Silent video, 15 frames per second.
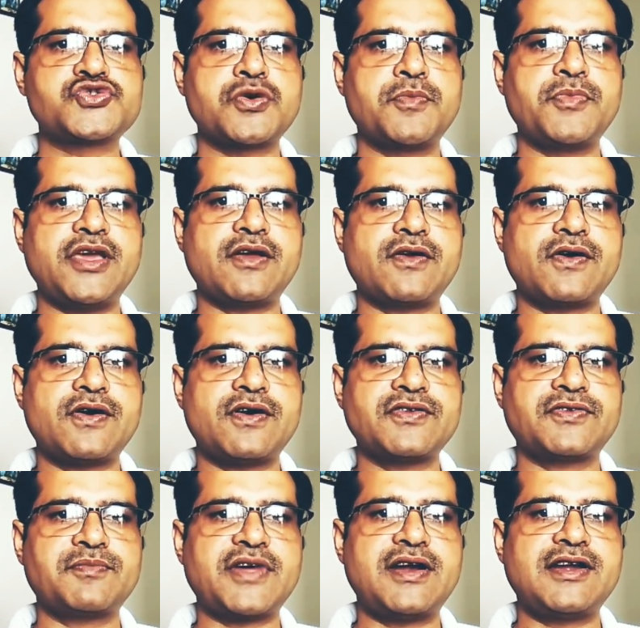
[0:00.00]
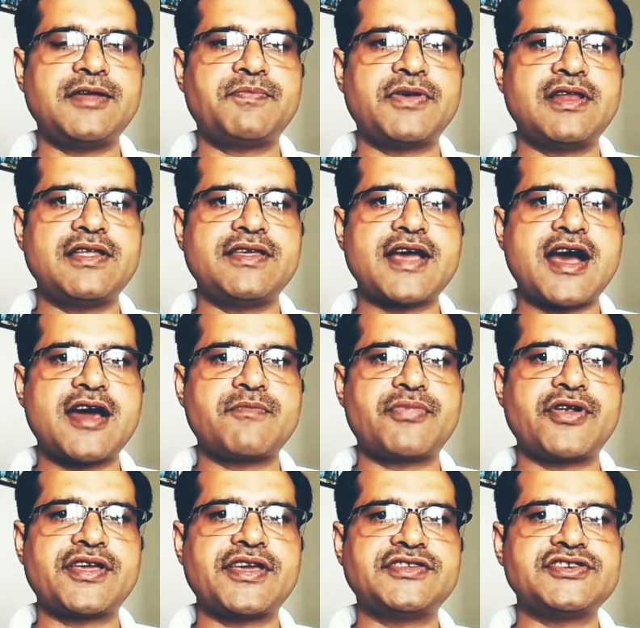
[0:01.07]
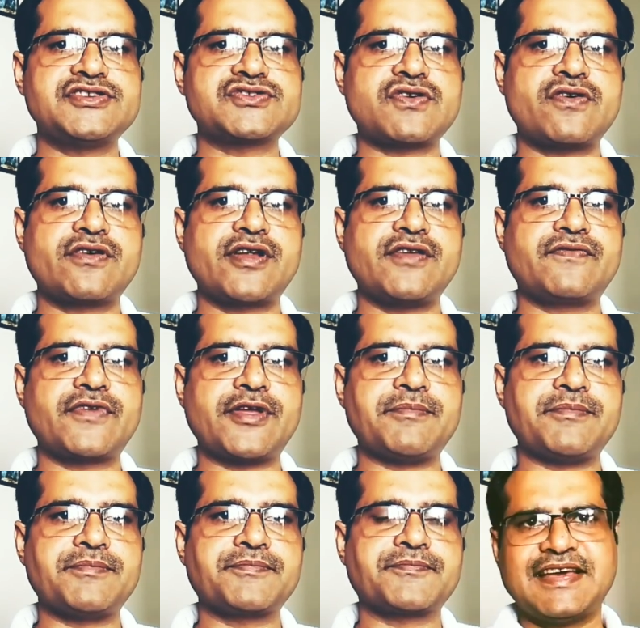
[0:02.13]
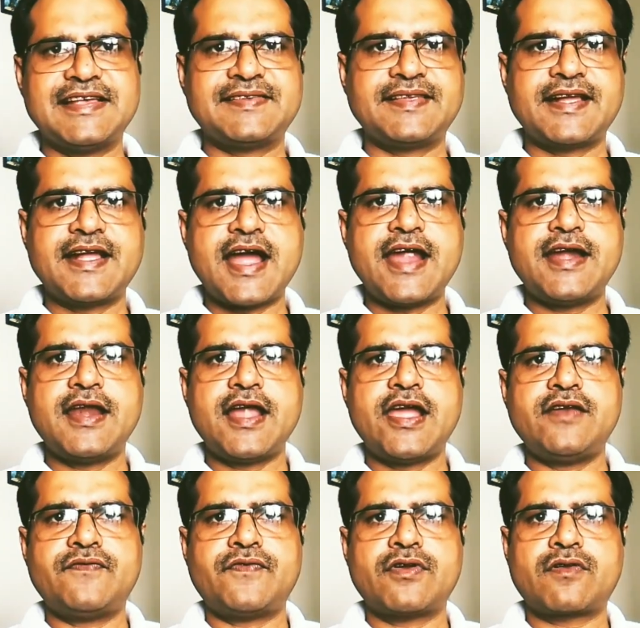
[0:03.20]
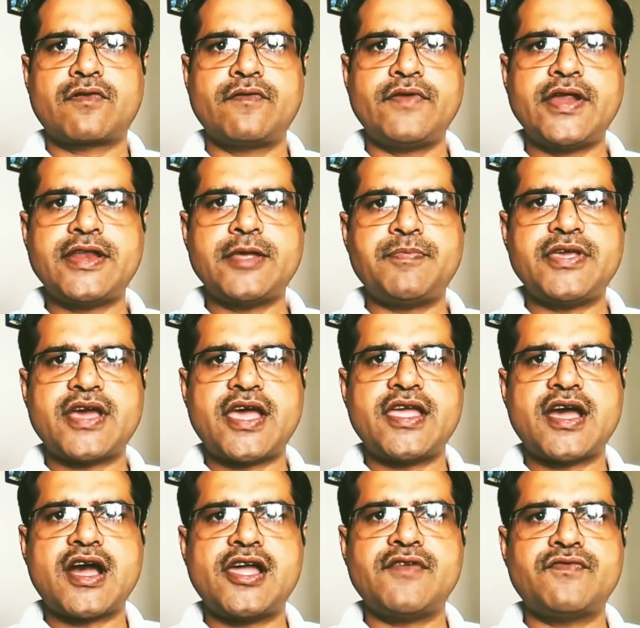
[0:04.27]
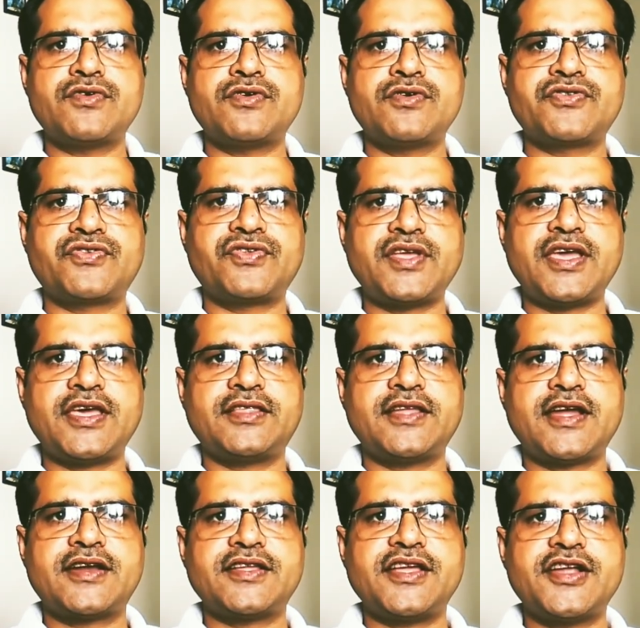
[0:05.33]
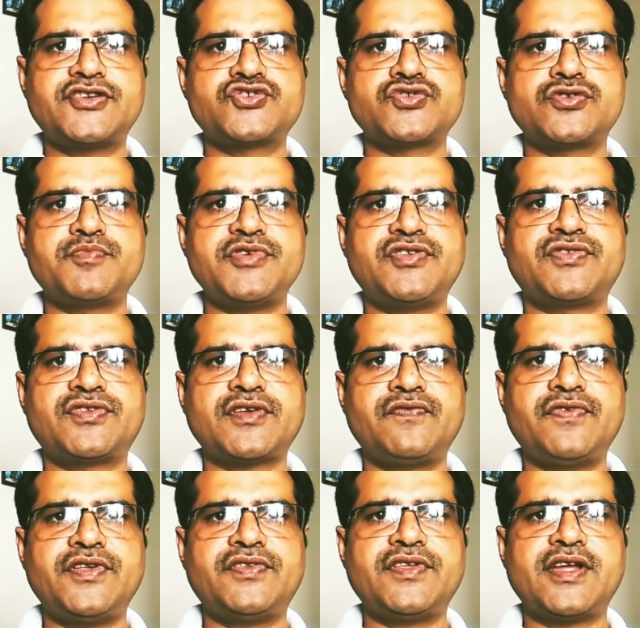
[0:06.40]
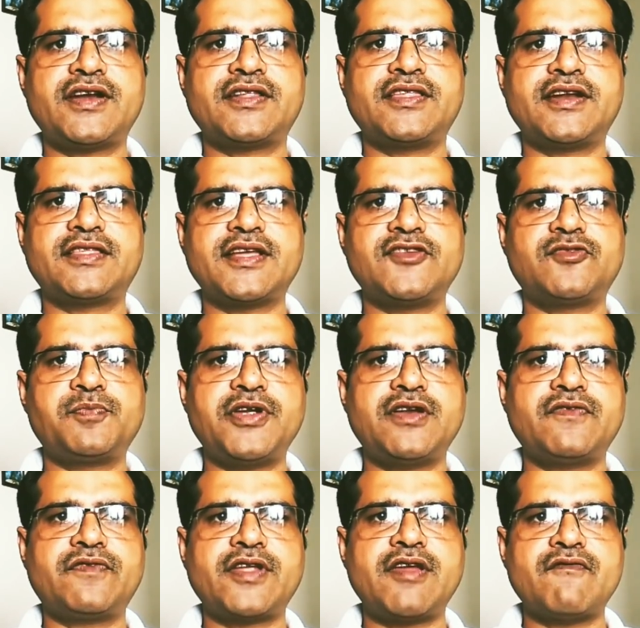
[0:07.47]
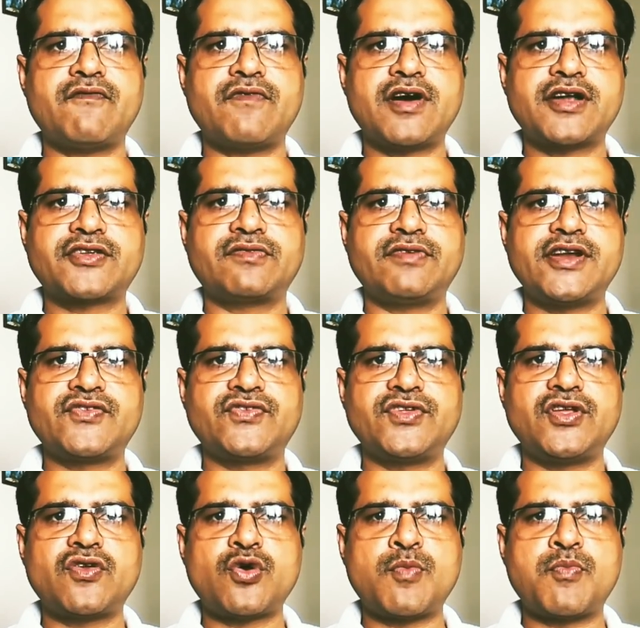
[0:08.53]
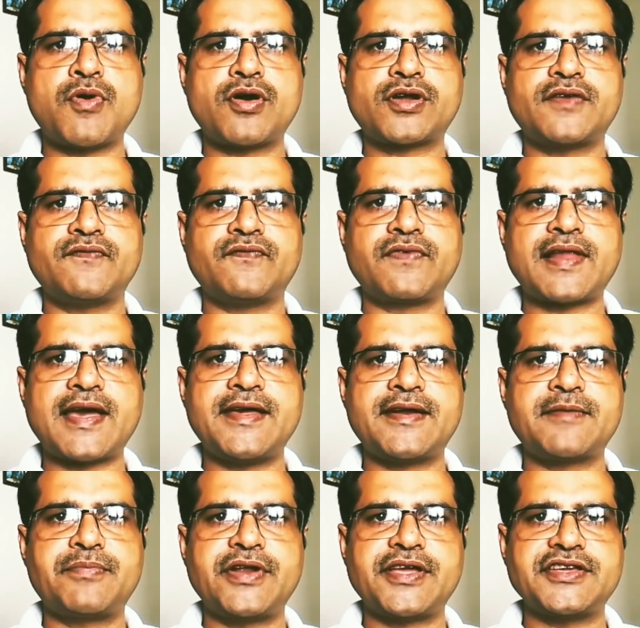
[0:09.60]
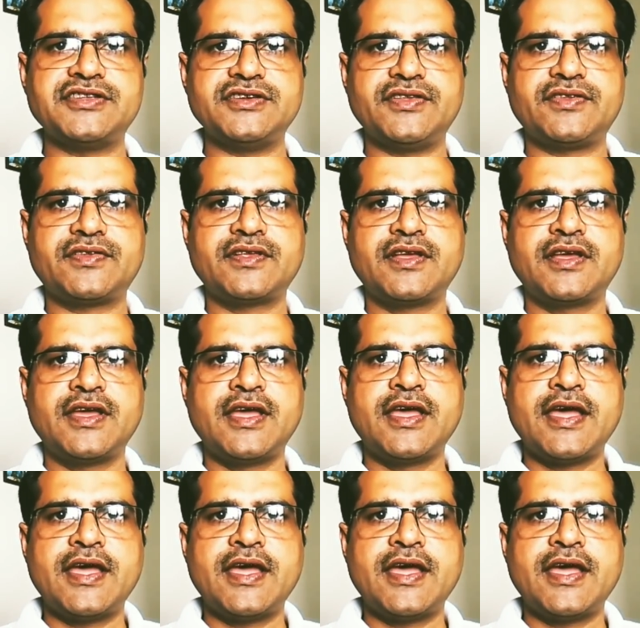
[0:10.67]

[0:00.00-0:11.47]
so may cause multiple yarn breakages on ring frame. As a guideline for roving TPI, I would say that it should be sufficient that the speed frame works with zero bottom flyer breakages.